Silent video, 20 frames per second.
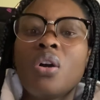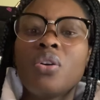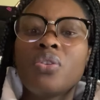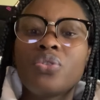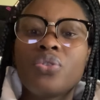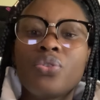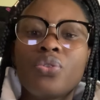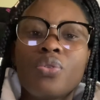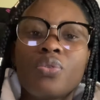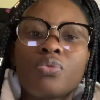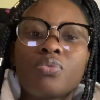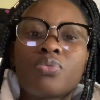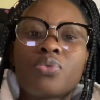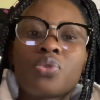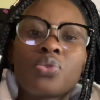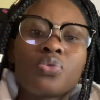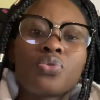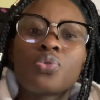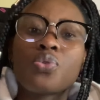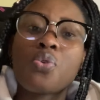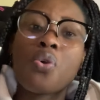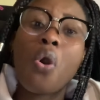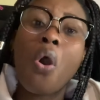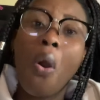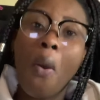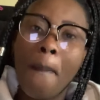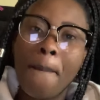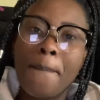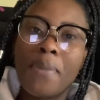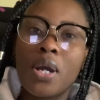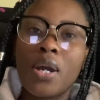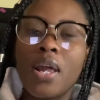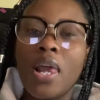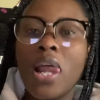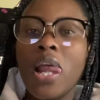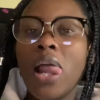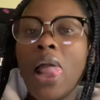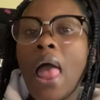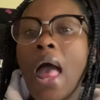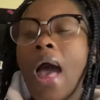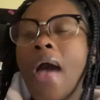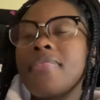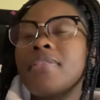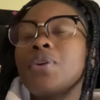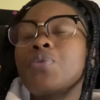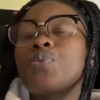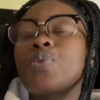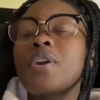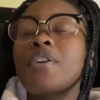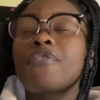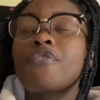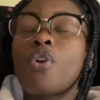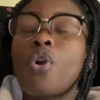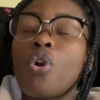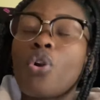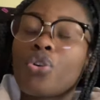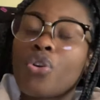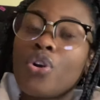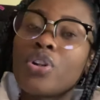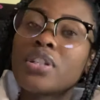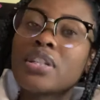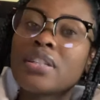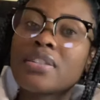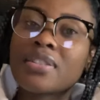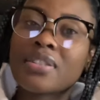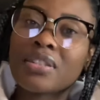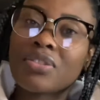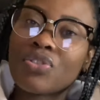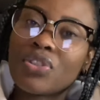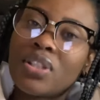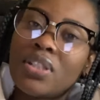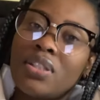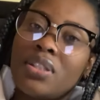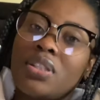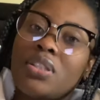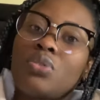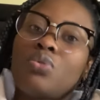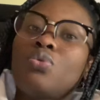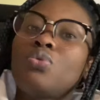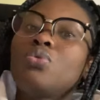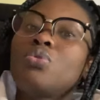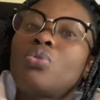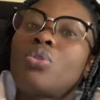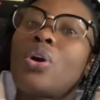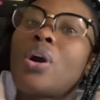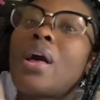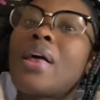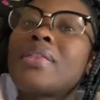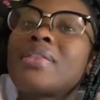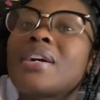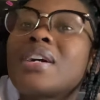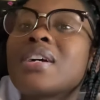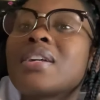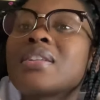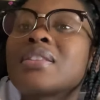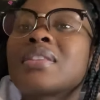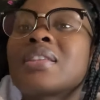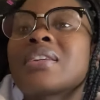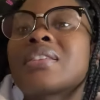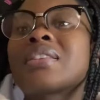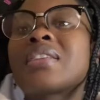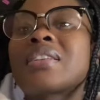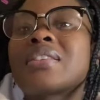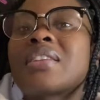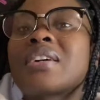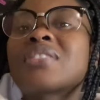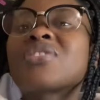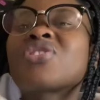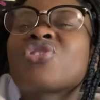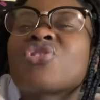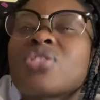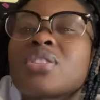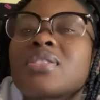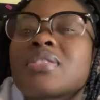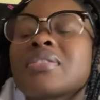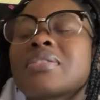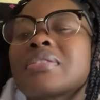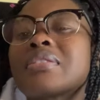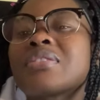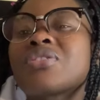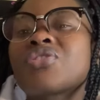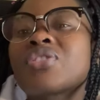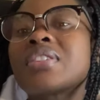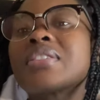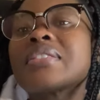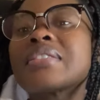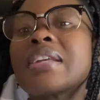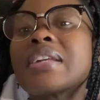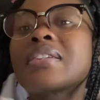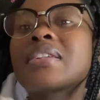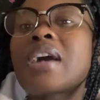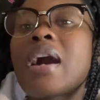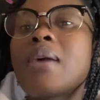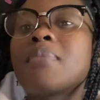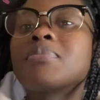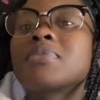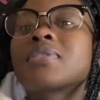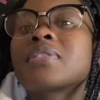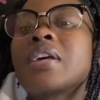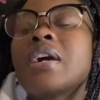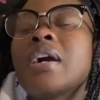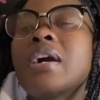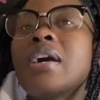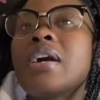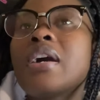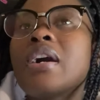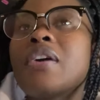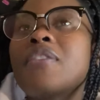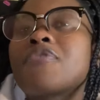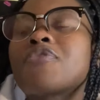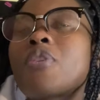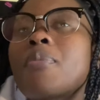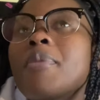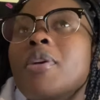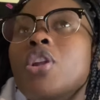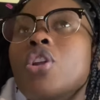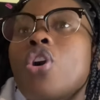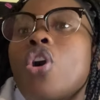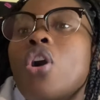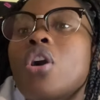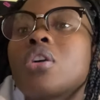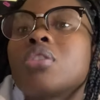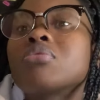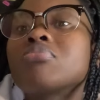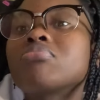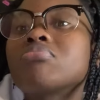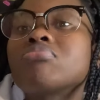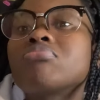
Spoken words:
to cope. And then we have chronic stress. Oh, that stress is a stress that comes from a long